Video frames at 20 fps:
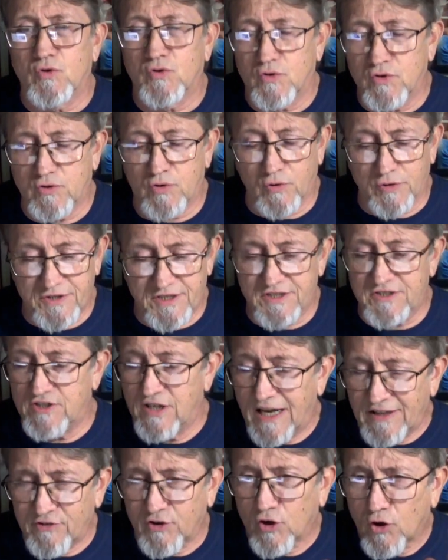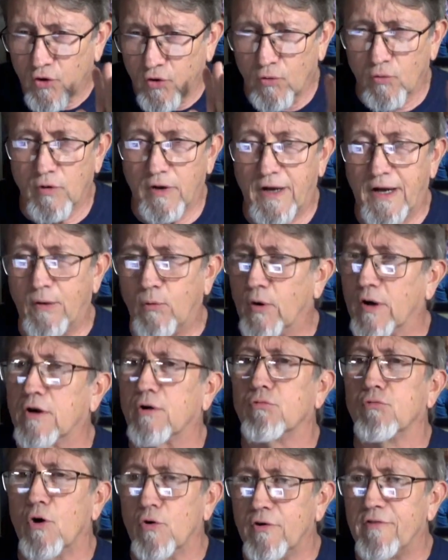Of course, it's not the
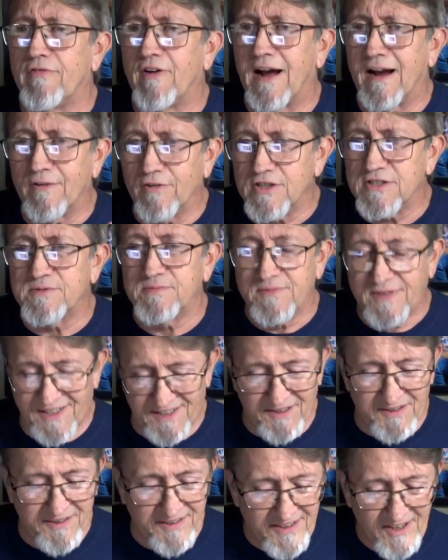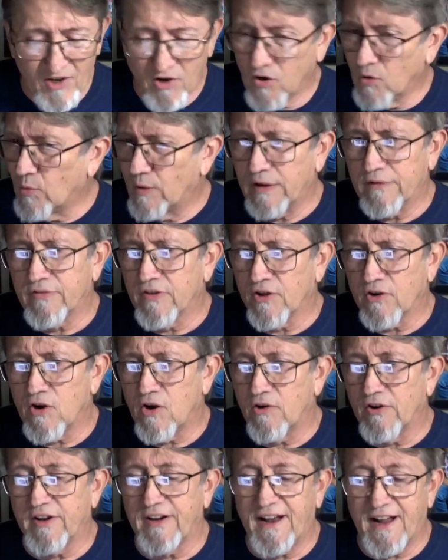coronavirus or whatever they're
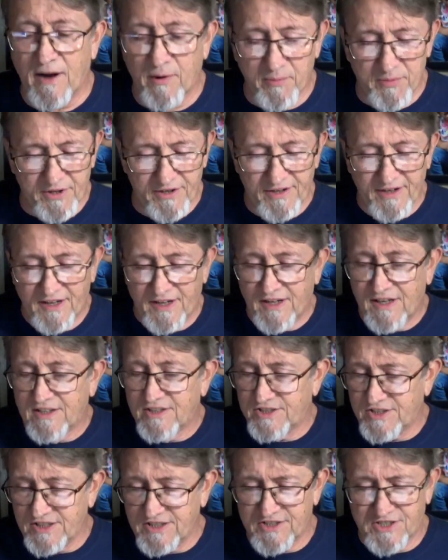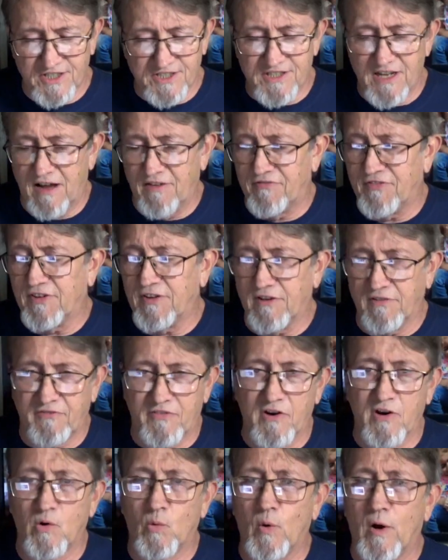calling it now, but she's just not feeling
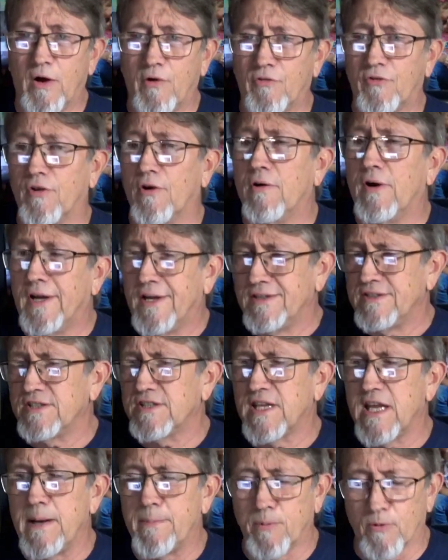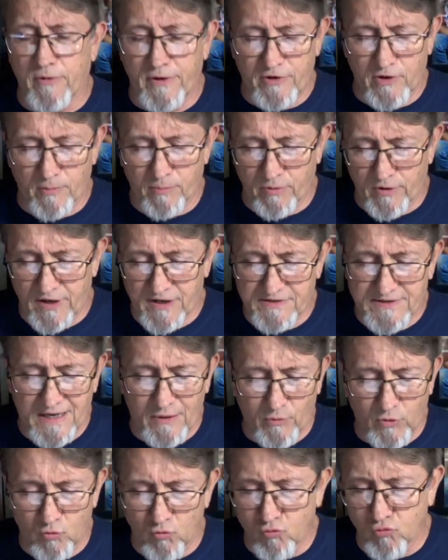very well. So just keep her in your prayers. I
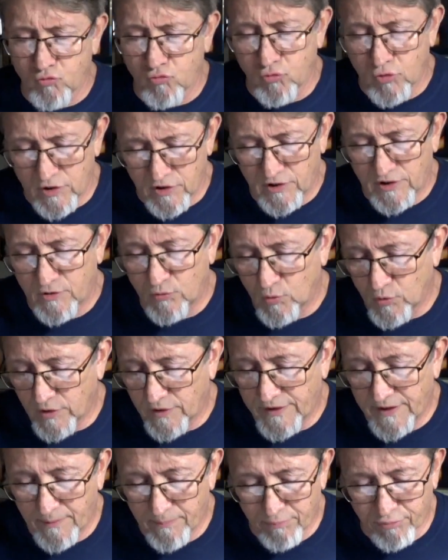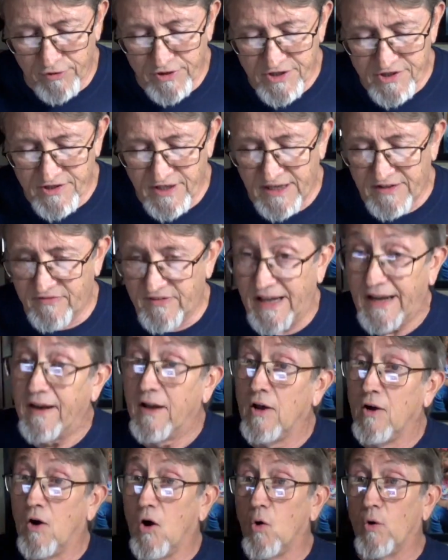would really, really appreciate that.
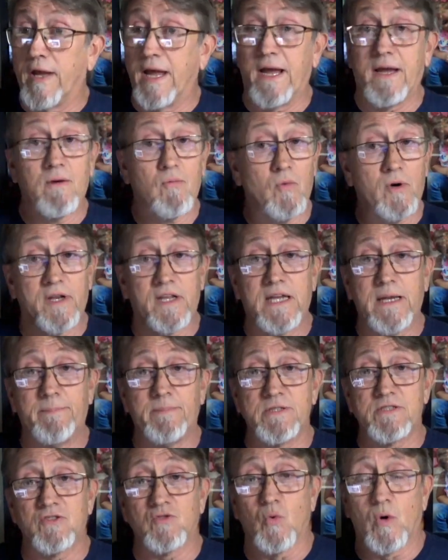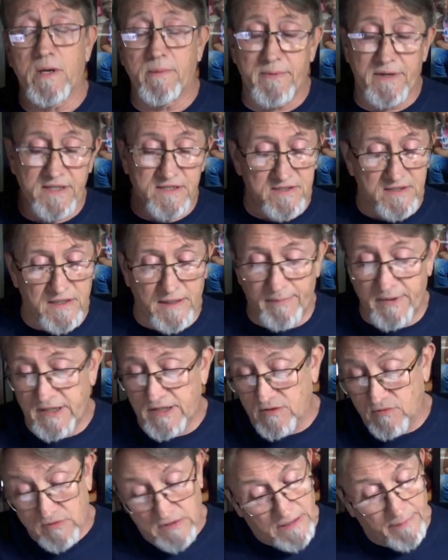Okay, want to keep this 20 minutes? Let me
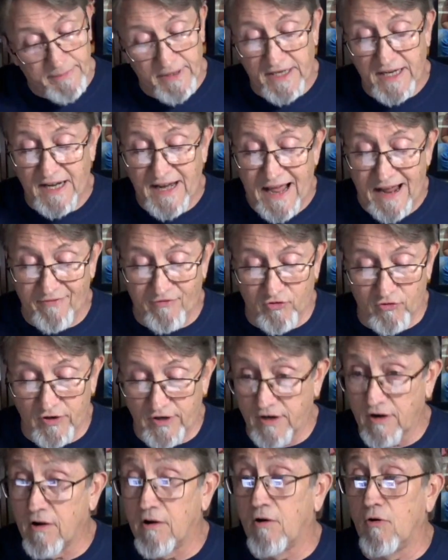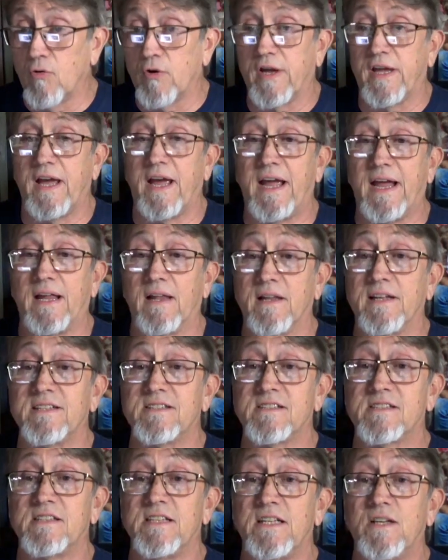get after it. Okay, let's
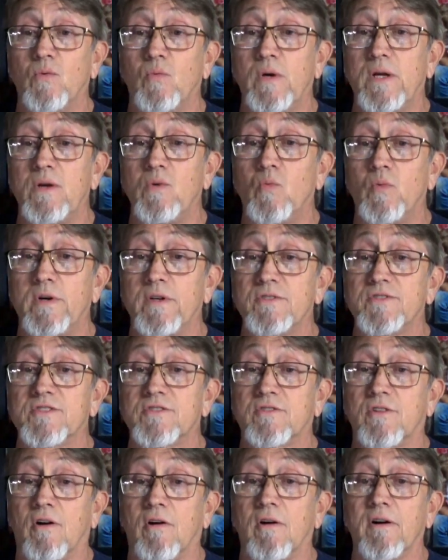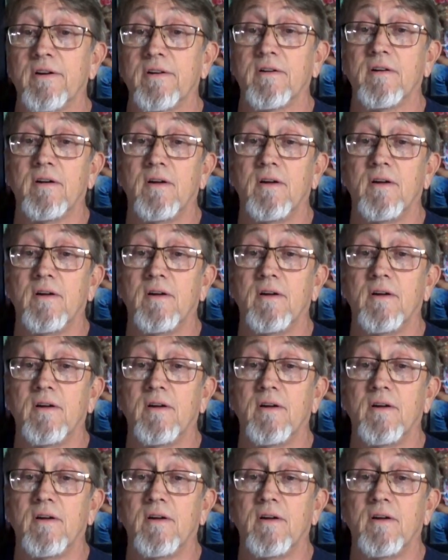see. We will start.